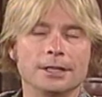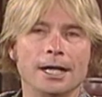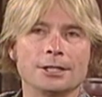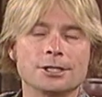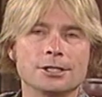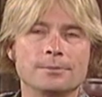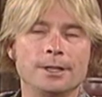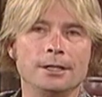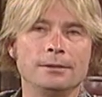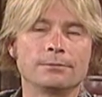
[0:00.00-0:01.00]
Gosh, it's
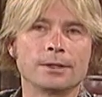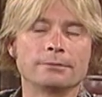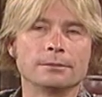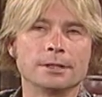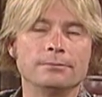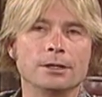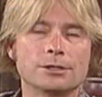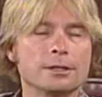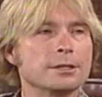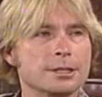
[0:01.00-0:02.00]
been probably
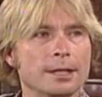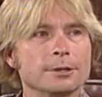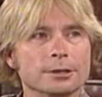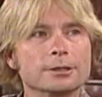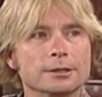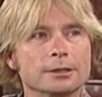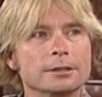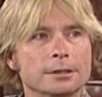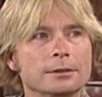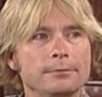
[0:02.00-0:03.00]
most of the summer,
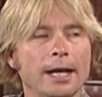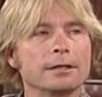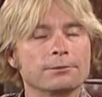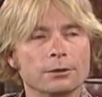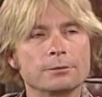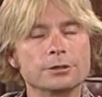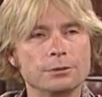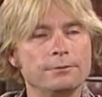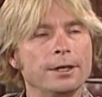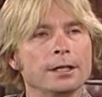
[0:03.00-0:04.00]
back and forth
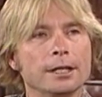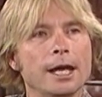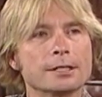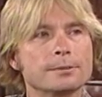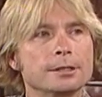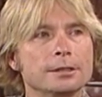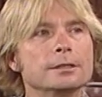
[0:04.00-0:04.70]
between Vail and Aspen.